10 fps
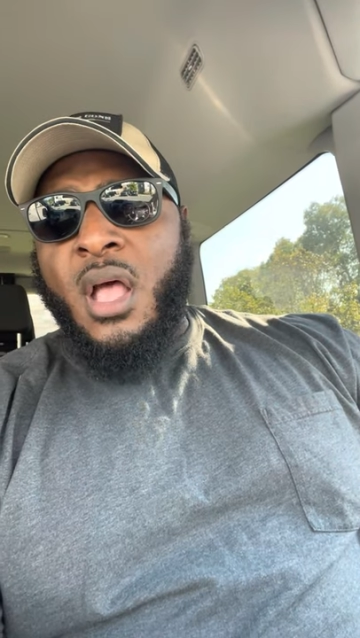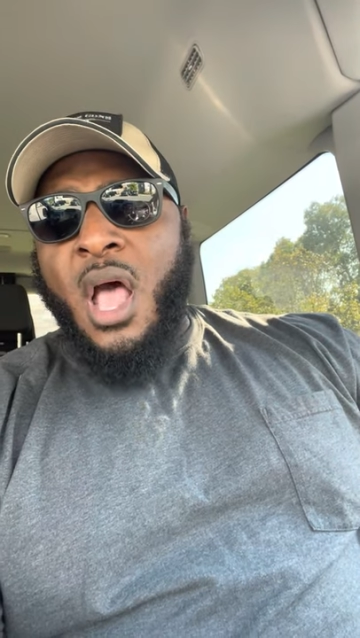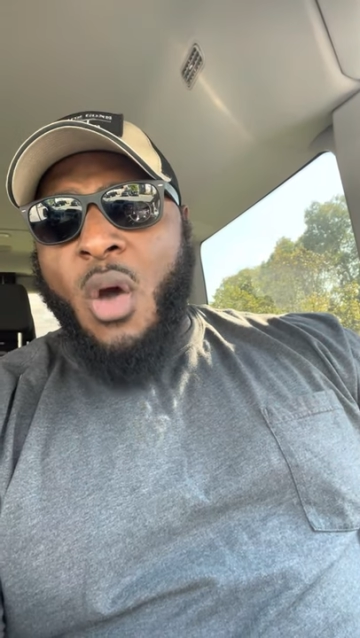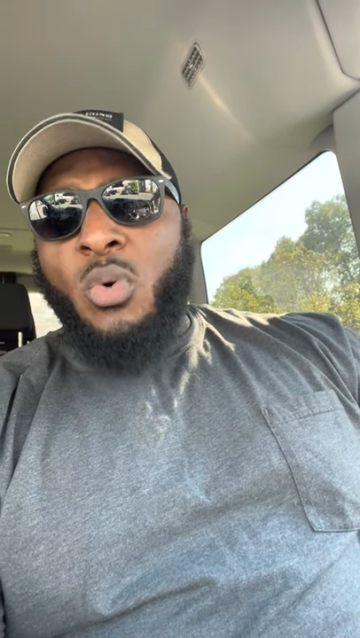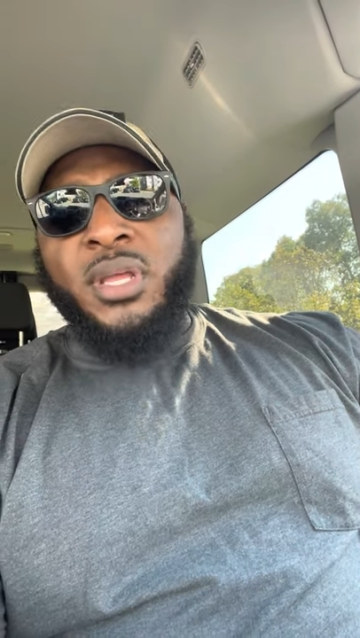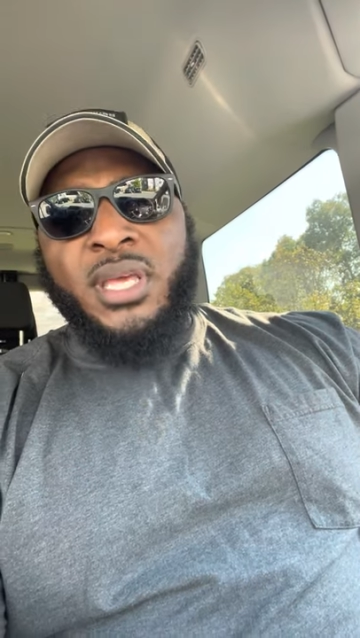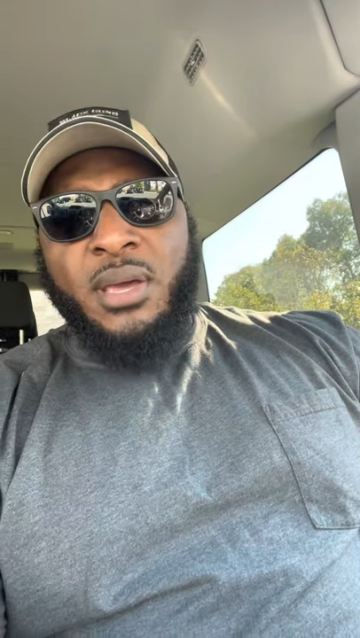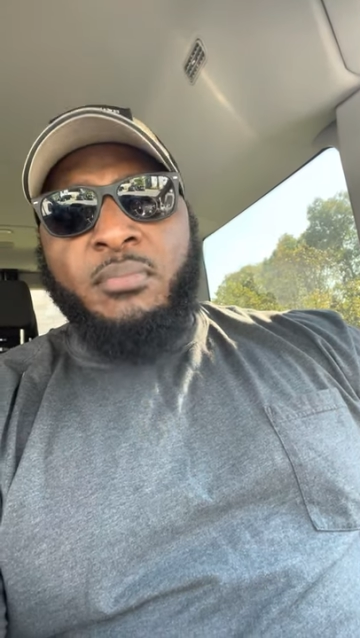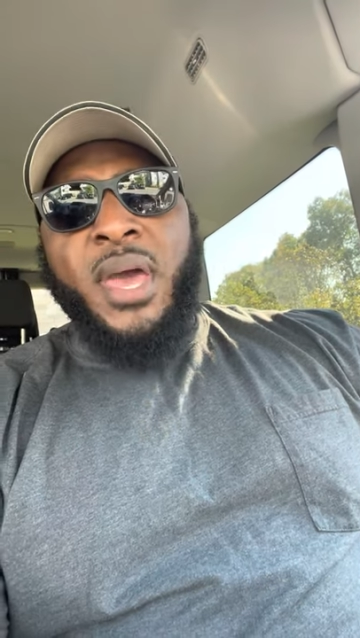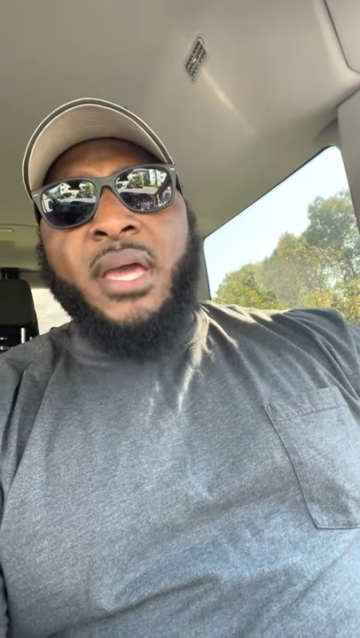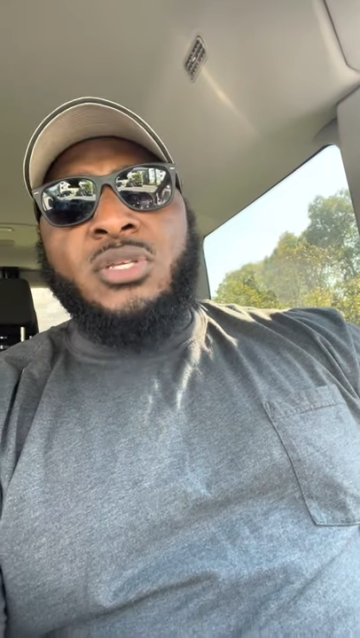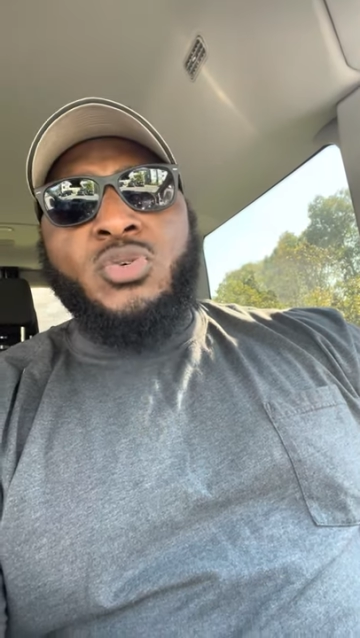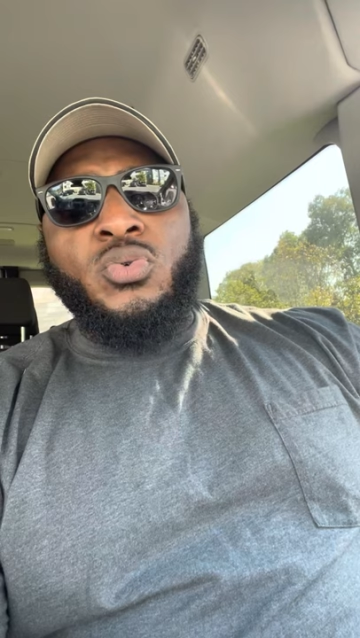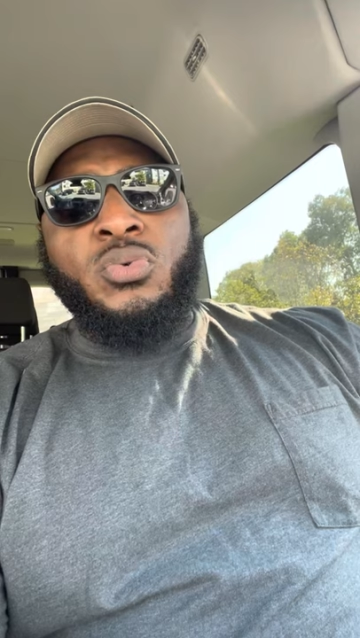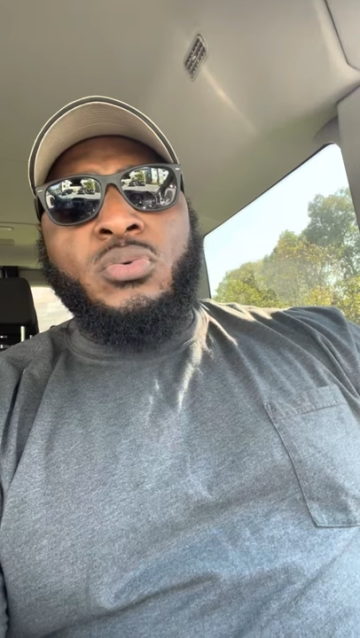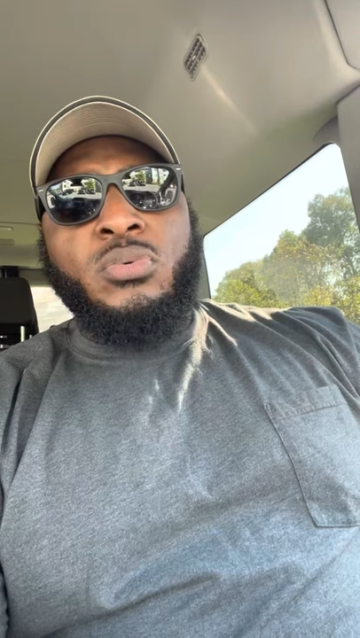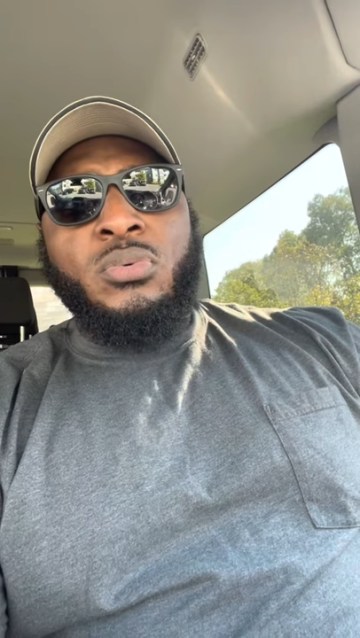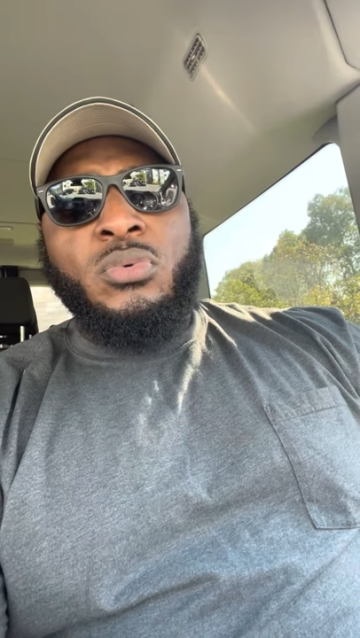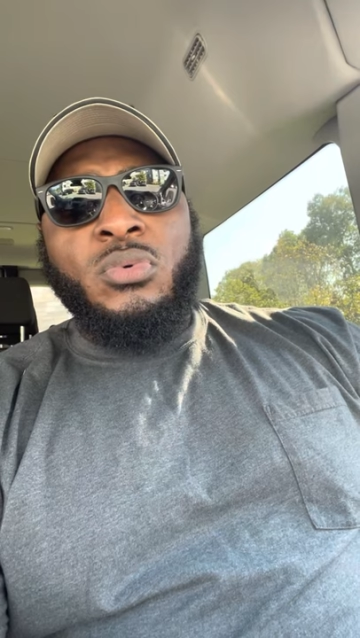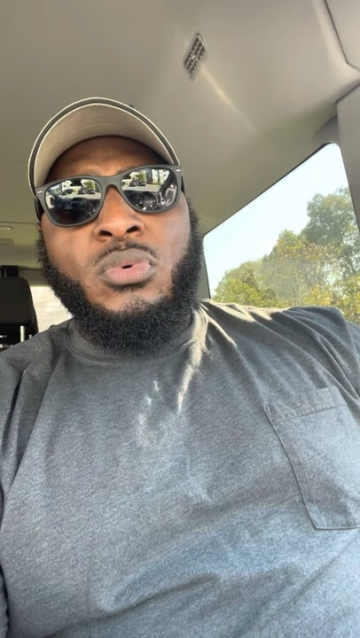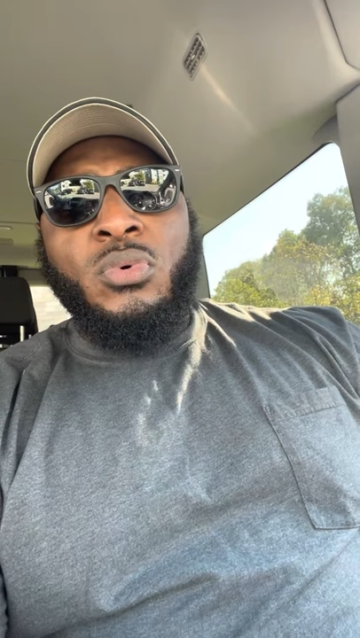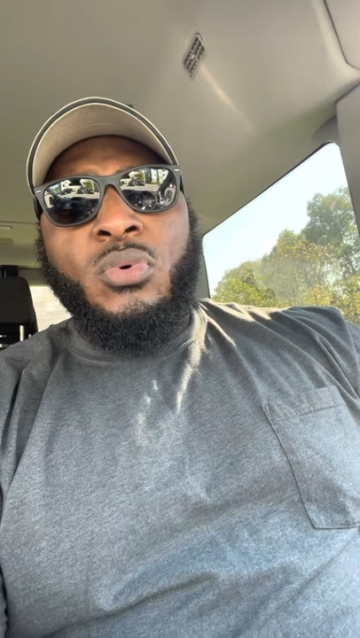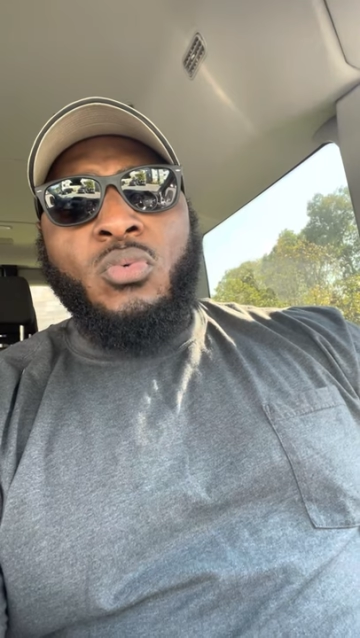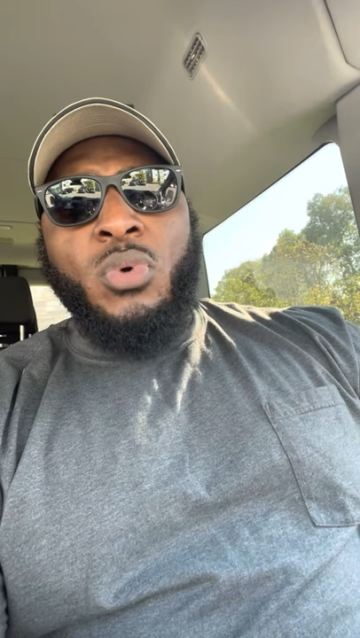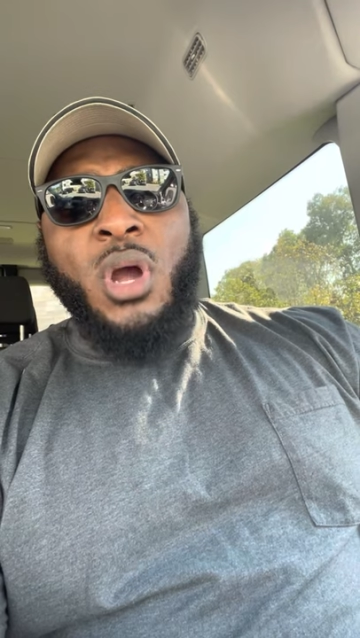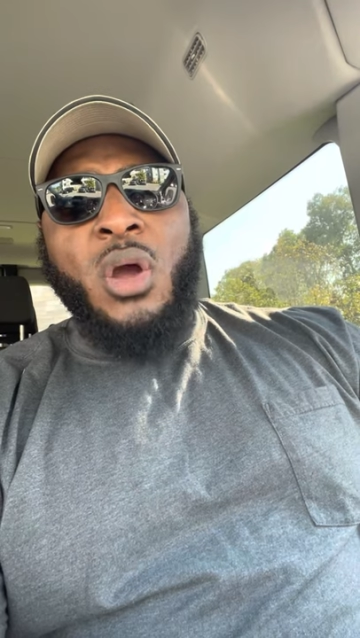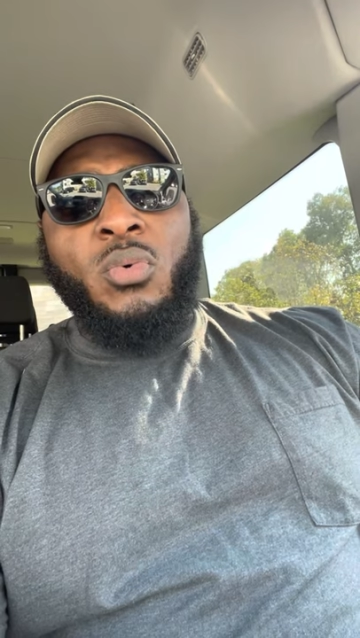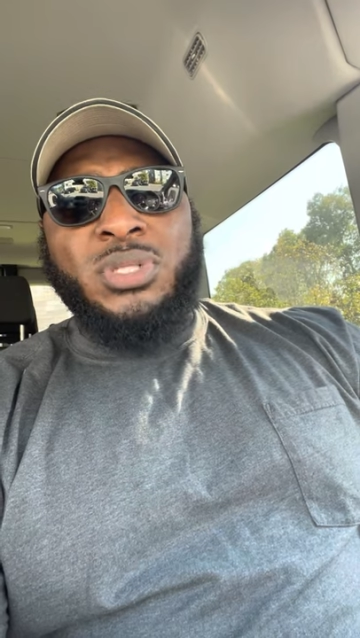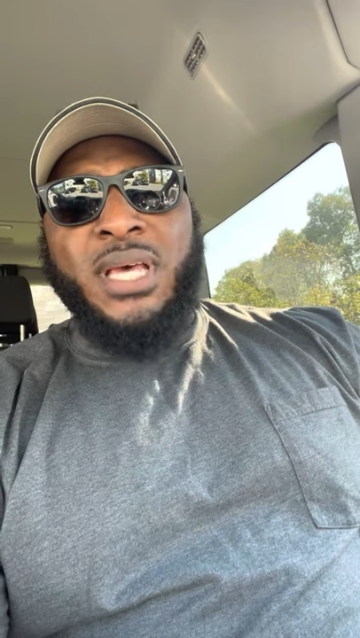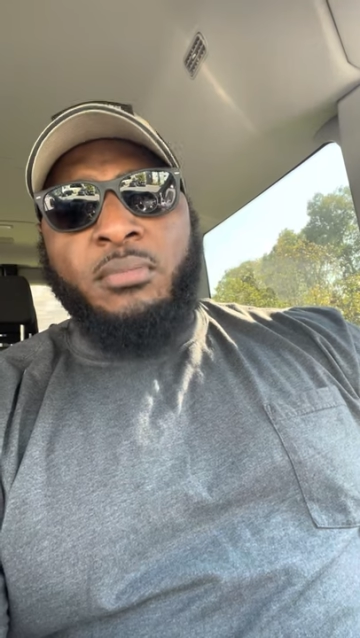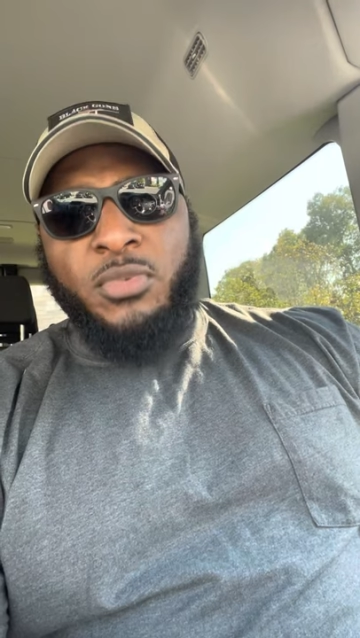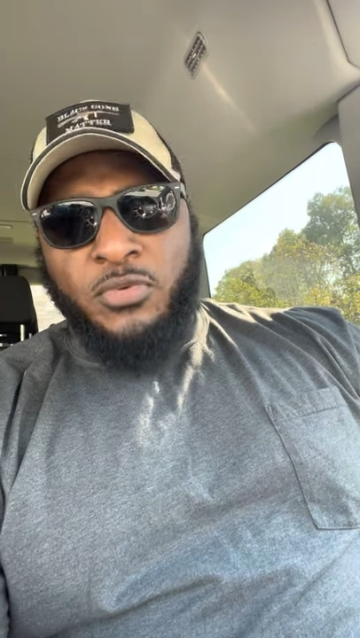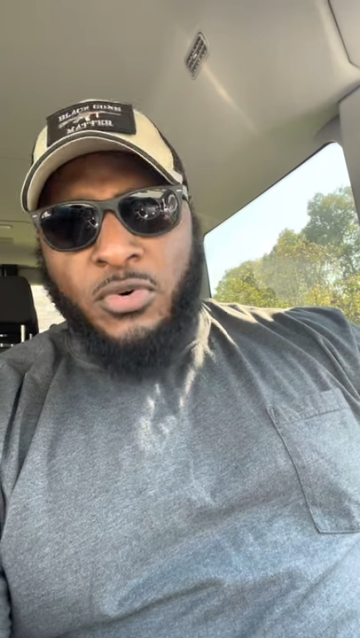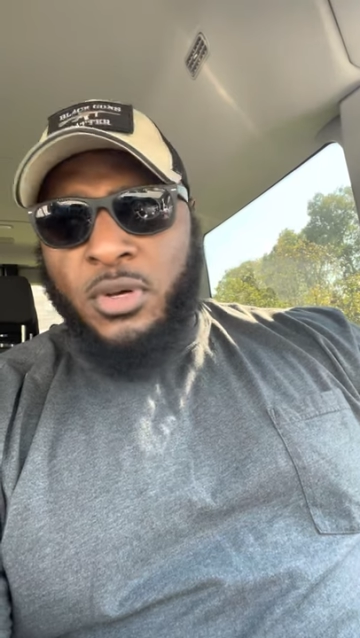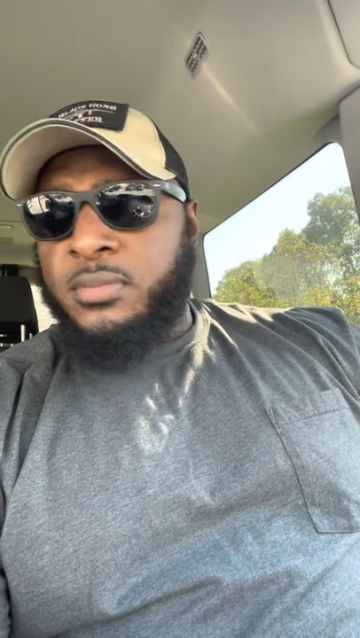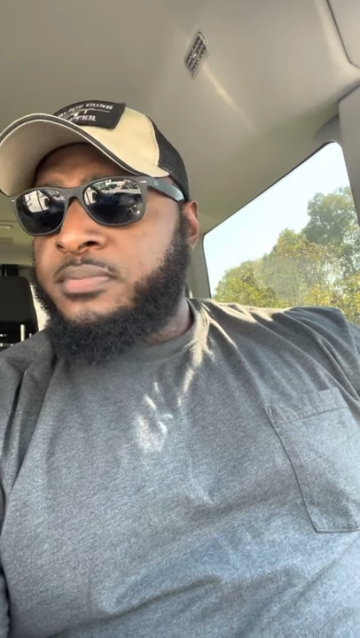I want to get back to where I was at before.